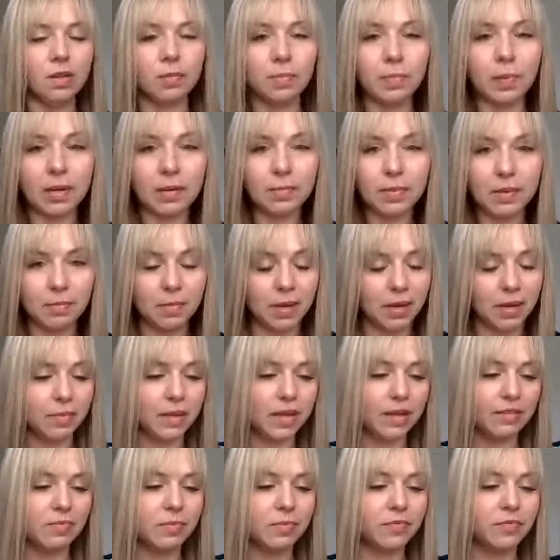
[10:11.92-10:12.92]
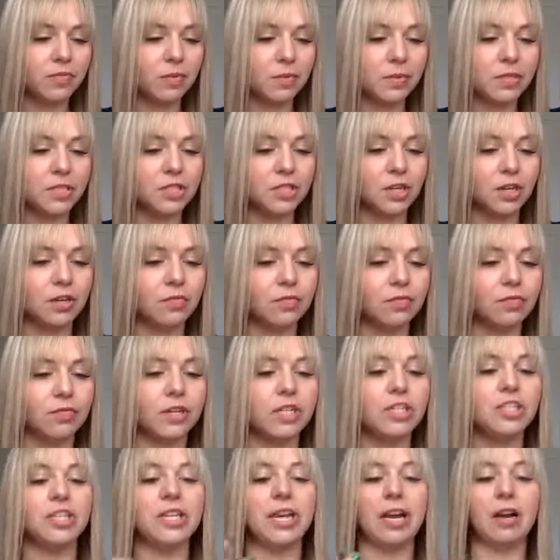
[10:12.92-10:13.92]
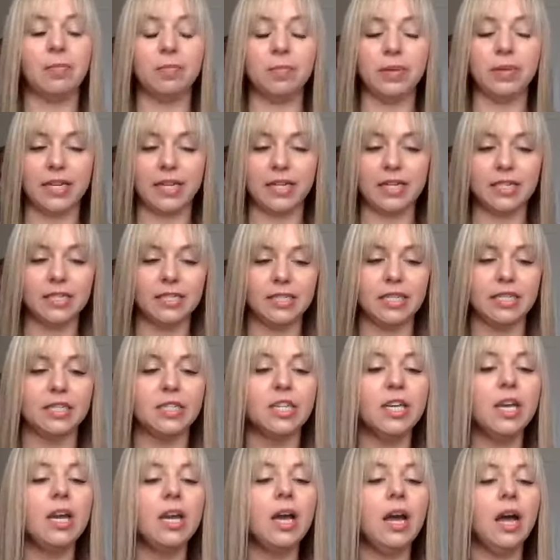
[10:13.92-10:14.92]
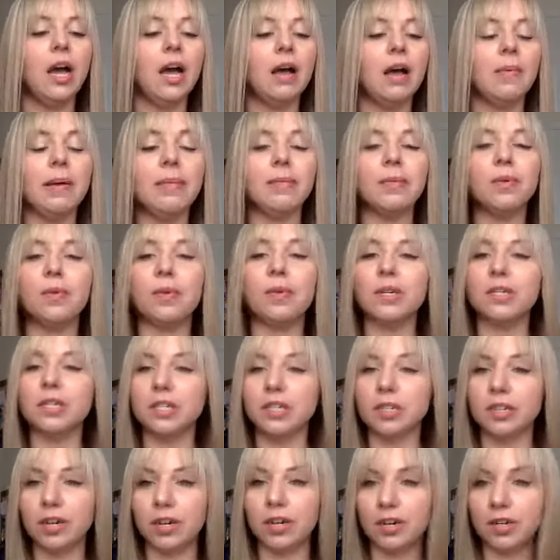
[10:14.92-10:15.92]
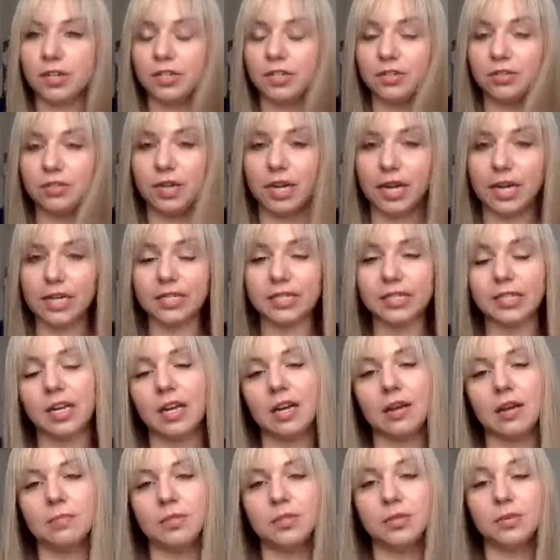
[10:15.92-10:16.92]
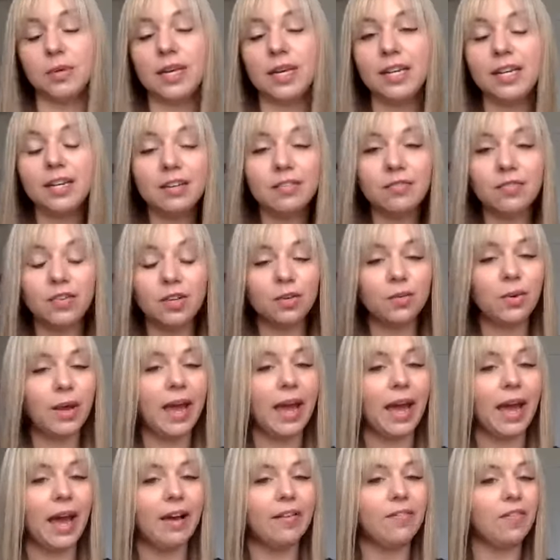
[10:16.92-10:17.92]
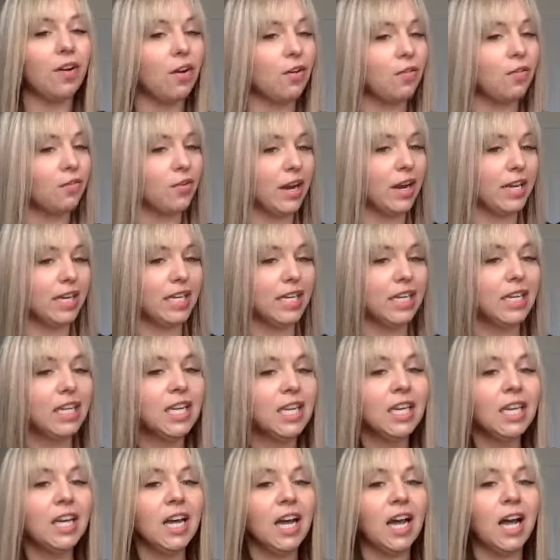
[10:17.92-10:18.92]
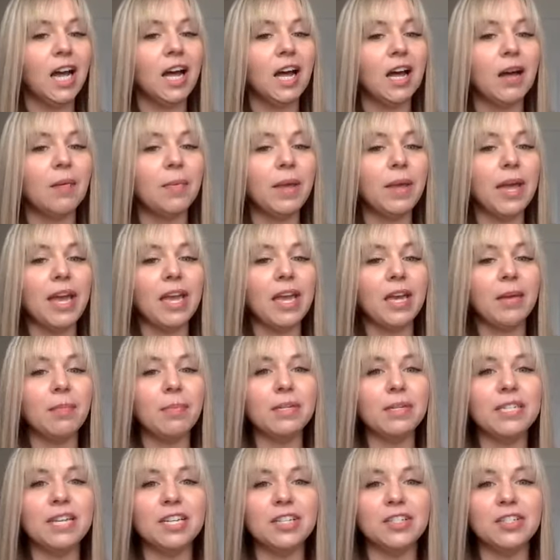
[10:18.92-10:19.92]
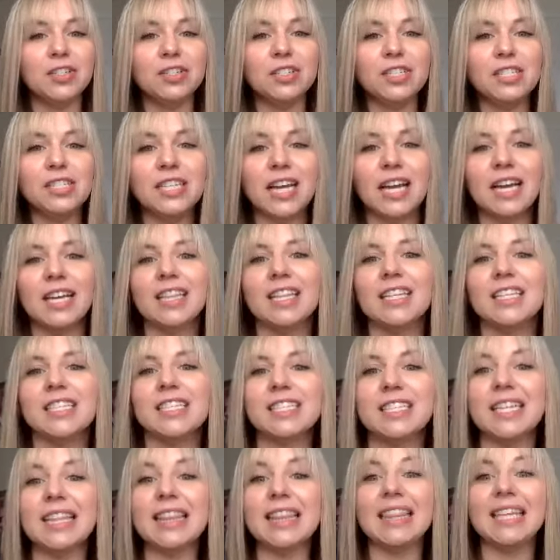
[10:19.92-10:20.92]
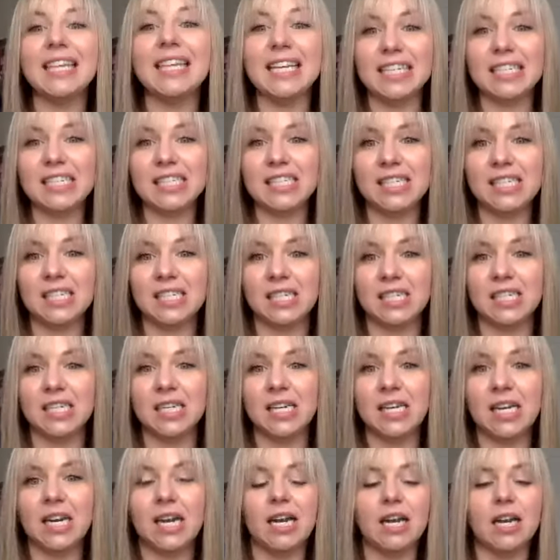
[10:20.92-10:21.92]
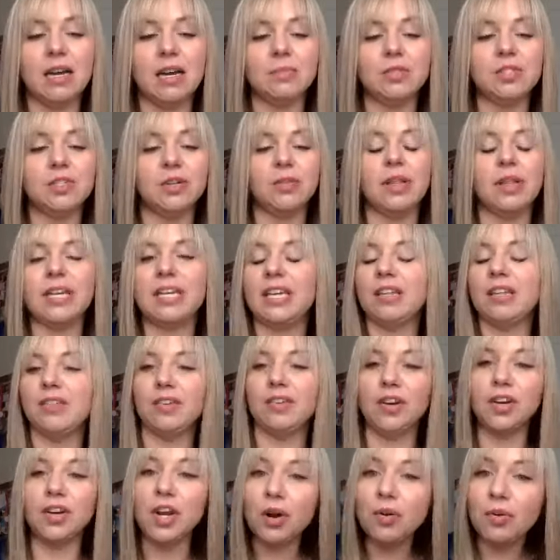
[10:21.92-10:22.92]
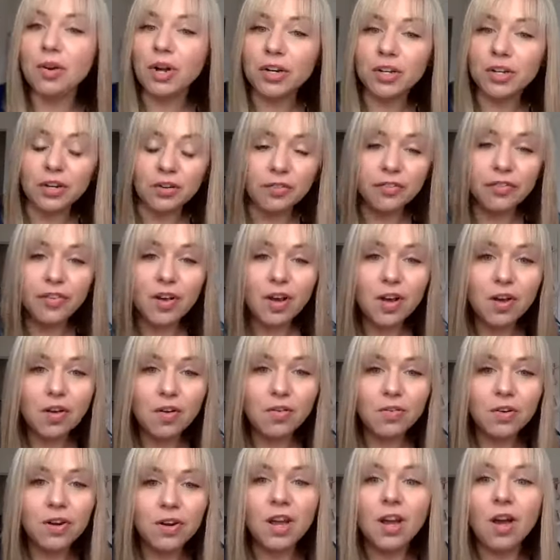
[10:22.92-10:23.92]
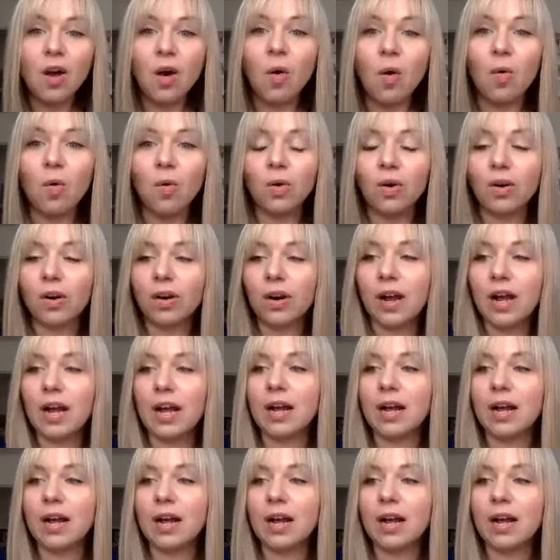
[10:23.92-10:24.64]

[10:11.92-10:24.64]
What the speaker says: puppy mom life, before we start reaching out and planting seeds, I'm going to encourage you guys, do any of you have already a potential stylist list? So like either a note on your phone or